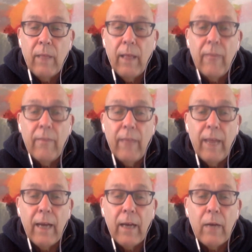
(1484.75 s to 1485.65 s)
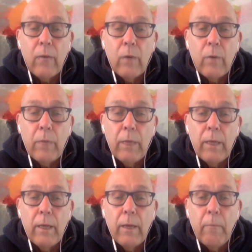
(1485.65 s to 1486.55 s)
and there will
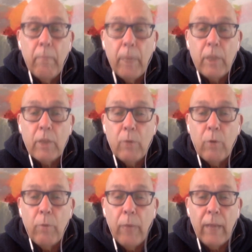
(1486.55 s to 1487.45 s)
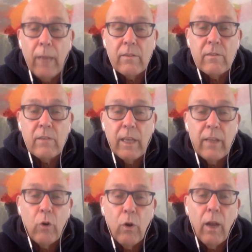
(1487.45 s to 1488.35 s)
be much more balance in
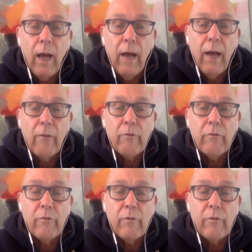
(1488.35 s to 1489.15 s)
your life.